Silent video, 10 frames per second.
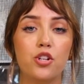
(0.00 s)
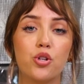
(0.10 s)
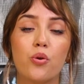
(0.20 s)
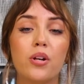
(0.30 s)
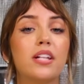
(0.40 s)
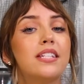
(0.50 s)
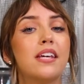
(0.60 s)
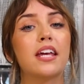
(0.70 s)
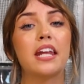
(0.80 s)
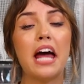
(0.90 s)
Then you're going to
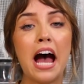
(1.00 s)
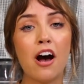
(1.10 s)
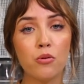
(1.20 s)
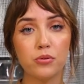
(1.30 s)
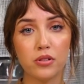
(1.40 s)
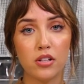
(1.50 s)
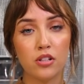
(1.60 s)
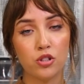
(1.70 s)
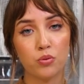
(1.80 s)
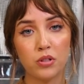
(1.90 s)
take it out,
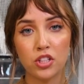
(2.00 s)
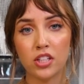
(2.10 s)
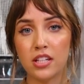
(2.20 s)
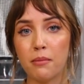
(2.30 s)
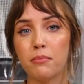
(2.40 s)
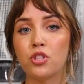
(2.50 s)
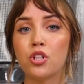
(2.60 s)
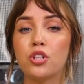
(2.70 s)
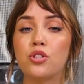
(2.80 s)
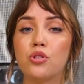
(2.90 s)
switch the
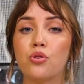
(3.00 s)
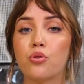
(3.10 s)
temperature